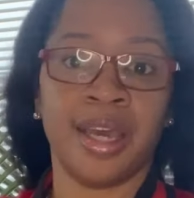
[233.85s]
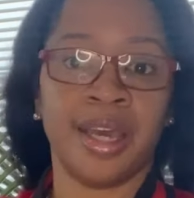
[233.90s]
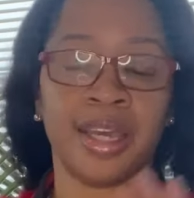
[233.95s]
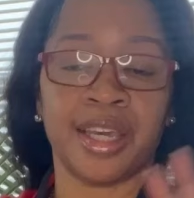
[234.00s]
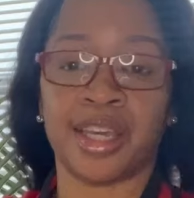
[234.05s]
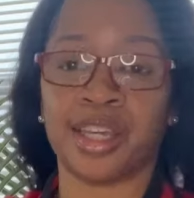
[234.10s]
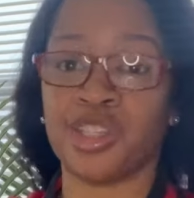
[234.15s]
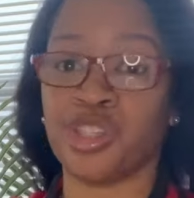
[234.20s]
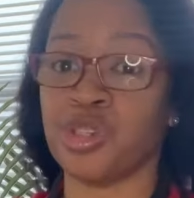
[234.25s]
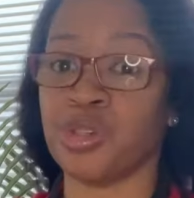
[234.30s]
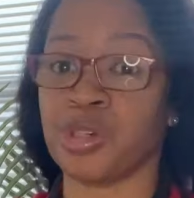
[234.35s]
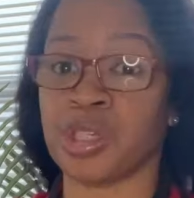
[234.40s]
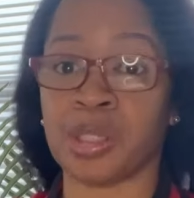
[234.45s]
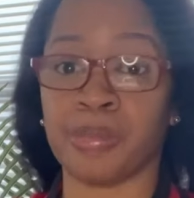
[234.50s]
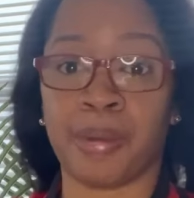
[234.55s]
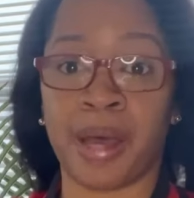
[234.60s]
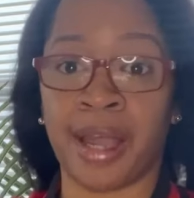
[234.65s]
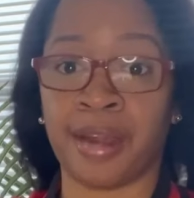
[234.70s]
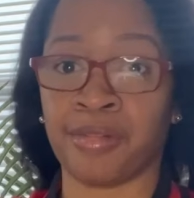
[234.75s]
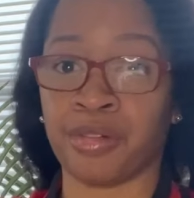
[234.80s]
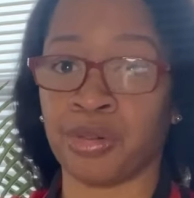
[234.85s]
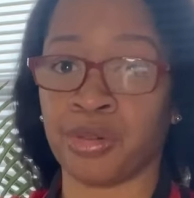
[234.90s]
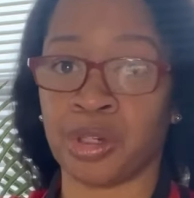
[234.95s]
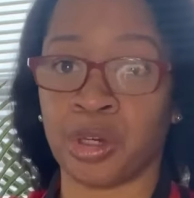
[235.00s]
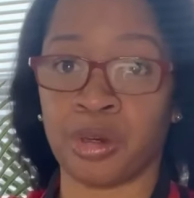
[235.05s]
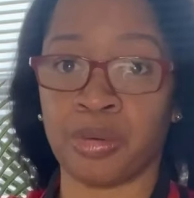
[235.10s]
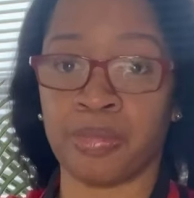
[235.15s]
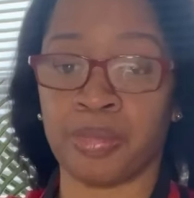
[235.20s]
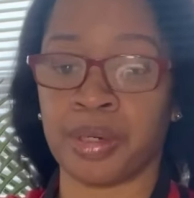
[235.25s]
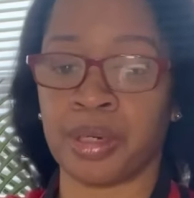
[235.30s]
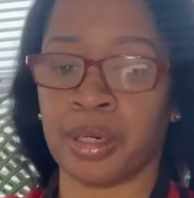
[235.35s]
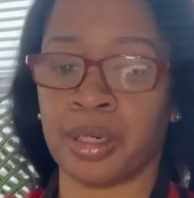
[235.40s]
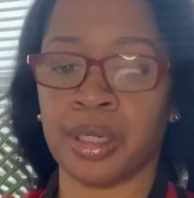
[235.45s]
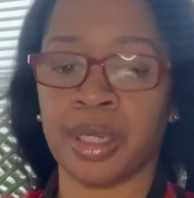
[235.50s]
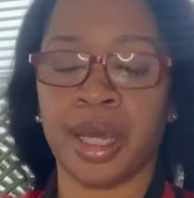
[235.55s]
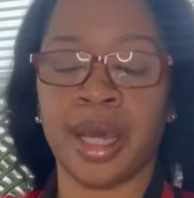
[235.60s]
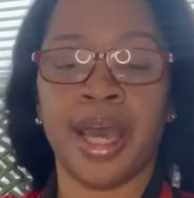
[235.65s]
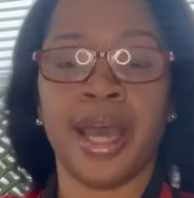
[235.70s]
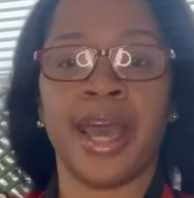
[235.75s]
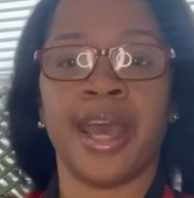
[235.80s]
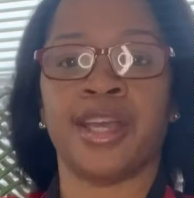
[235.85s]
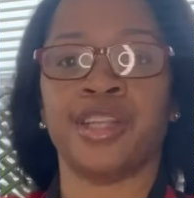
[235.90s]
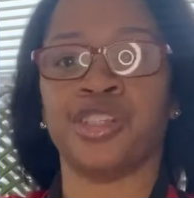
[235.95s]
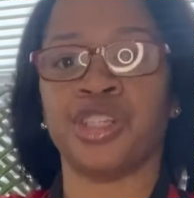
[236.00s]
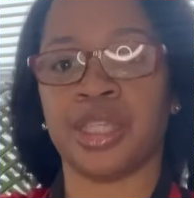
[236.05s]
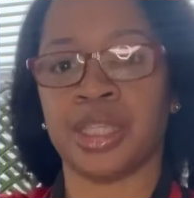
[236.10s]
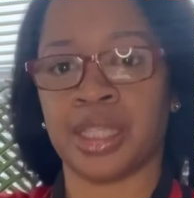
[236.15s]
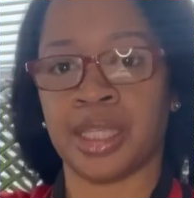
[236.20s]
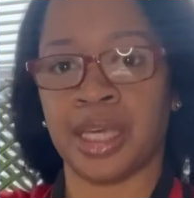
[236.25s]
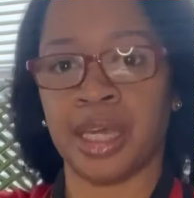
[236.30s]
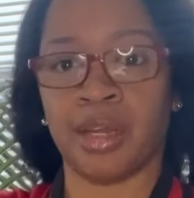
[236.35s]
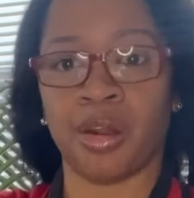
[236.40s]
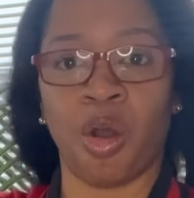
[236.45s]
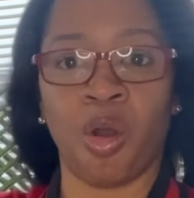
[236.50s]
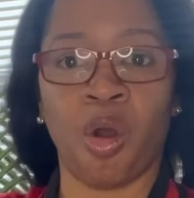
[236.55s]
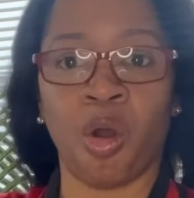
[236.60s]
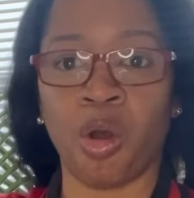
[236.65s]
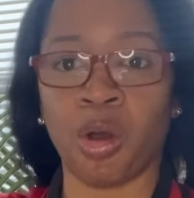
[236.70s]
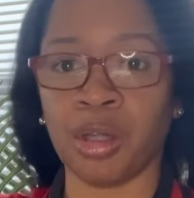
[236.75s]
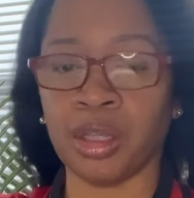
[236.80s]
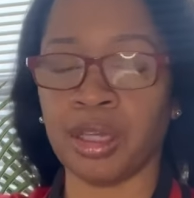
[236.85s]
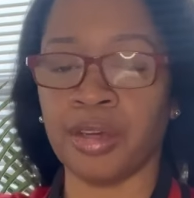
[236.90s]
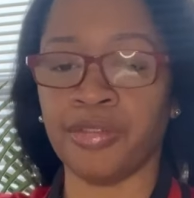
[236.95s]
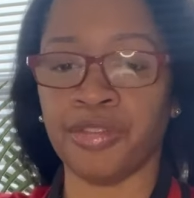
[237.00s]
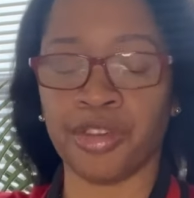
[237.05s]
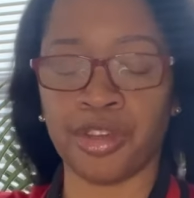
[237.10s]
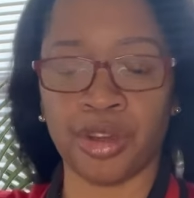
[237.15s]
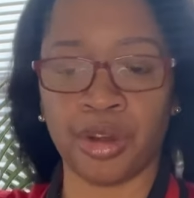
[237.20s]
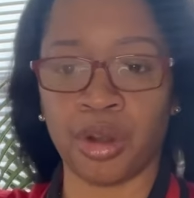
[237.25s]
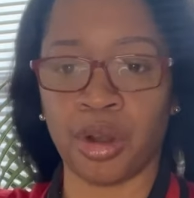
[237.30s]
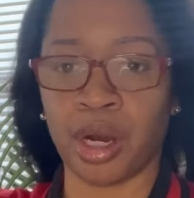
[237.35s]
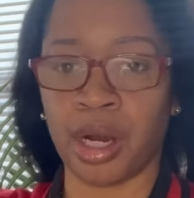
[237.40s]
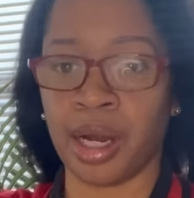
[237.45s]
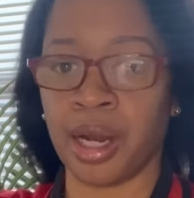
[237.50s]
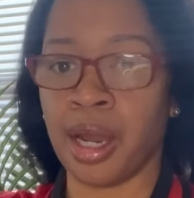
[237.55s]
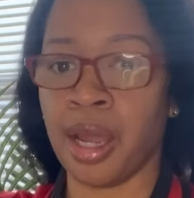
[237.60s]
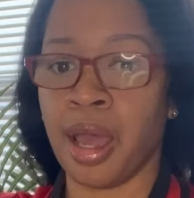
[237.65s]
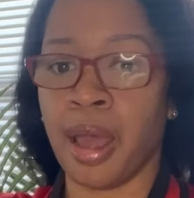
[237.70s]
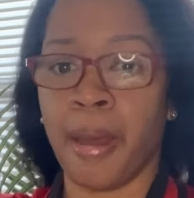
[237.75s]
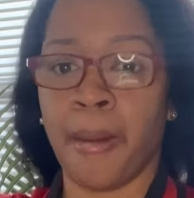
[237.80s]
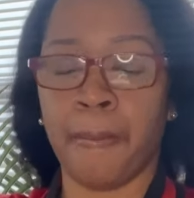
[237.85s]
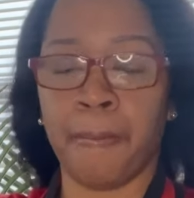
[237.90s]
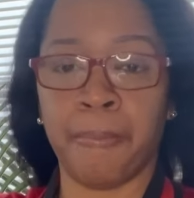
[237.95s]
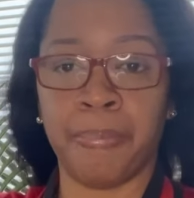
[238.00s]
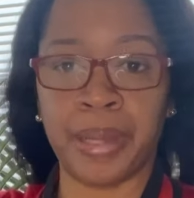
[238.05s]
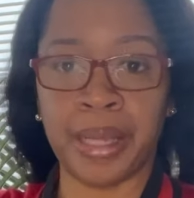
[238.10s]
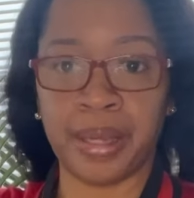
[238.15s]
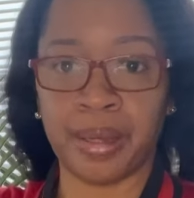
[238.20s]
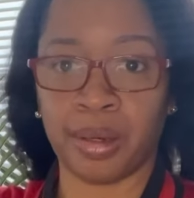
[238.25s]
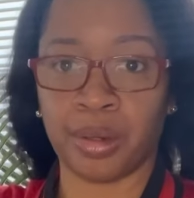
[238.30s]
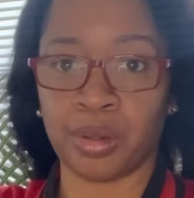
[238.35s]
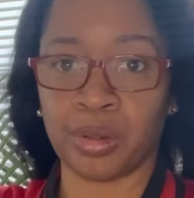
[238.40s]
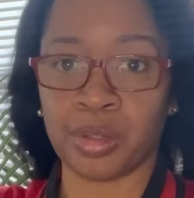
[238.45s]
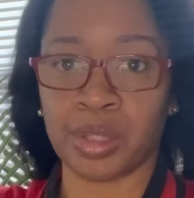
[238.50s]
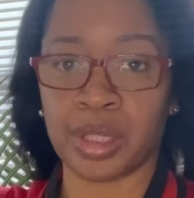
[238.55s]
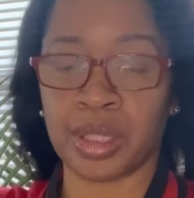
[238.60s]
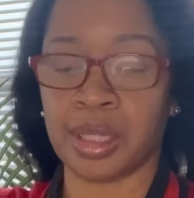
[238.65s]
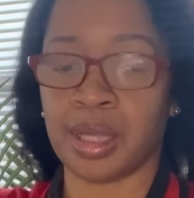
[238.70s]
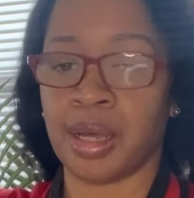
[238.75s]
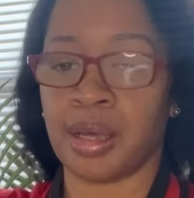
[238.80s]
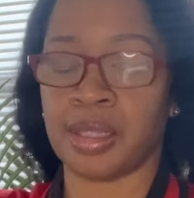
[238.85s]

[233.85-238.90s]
Get you a spiral notebook and just get all of your bills.